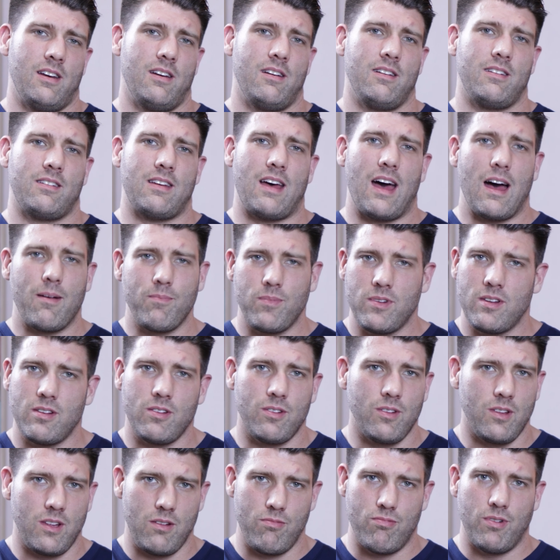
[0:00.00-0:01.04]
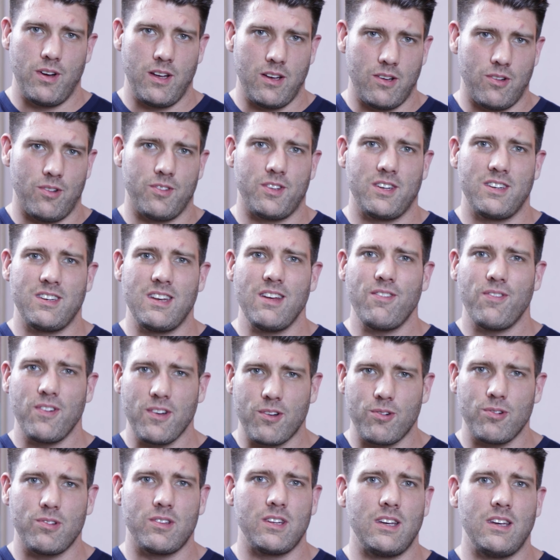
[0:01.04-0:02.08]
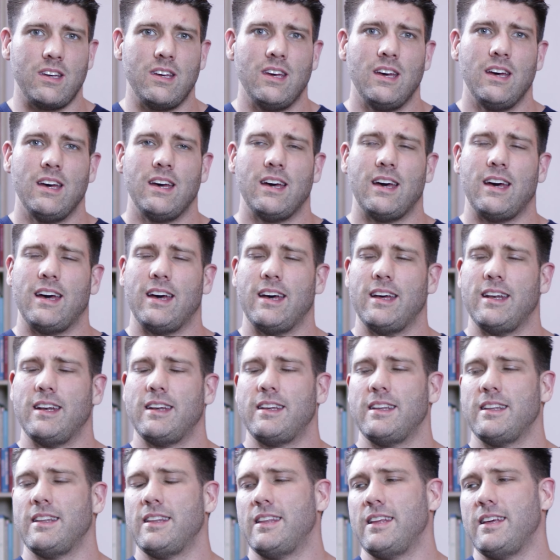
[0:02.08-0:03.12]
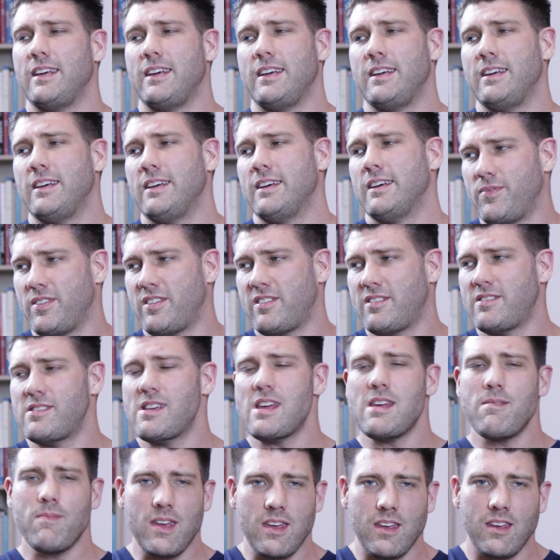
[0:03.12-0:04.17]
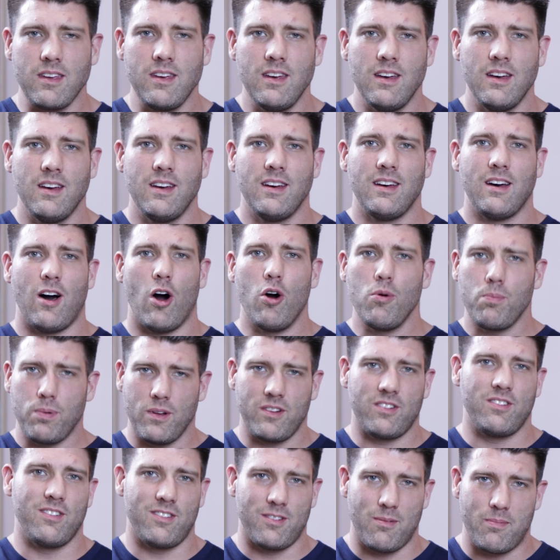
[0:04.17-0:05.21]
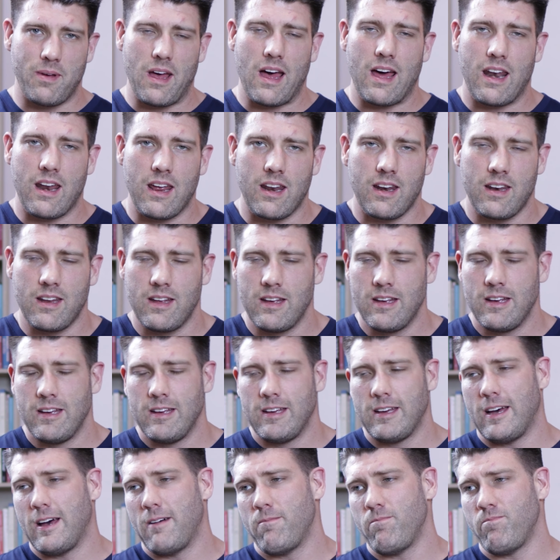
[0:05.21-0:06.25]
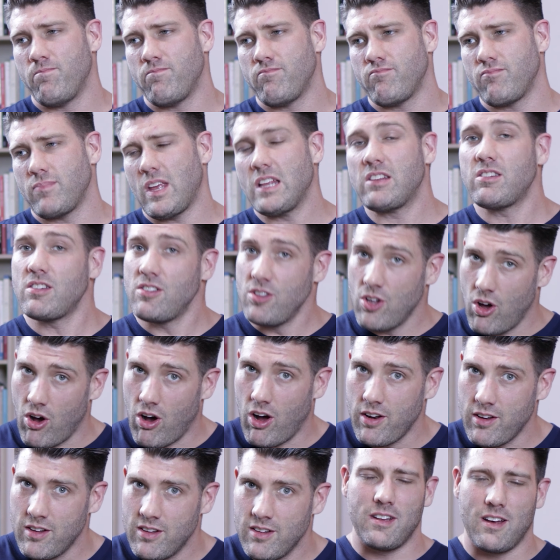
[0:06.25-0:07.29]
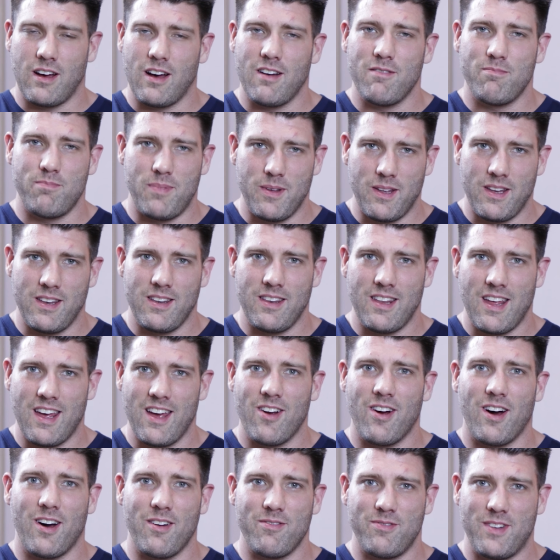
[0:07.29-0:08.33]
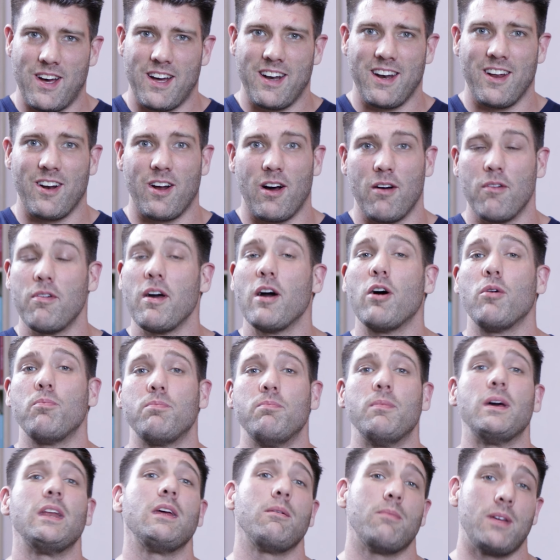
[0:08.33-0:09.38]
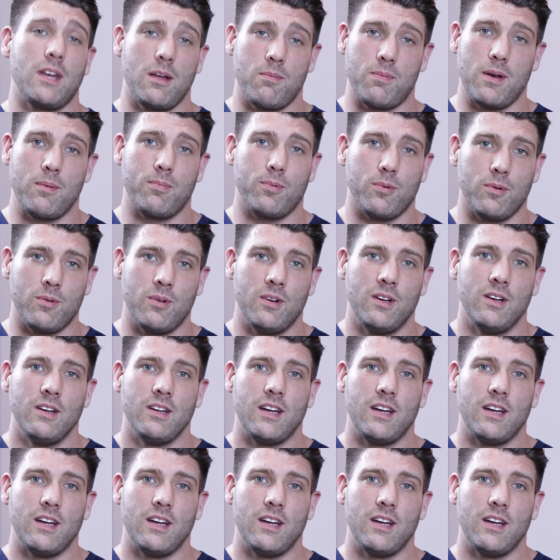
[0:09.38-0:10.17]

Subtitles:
And it is absolutely real. The difficulty and the seeming hopelessness about it. It's not. I've been there, I've done it, I've helped many people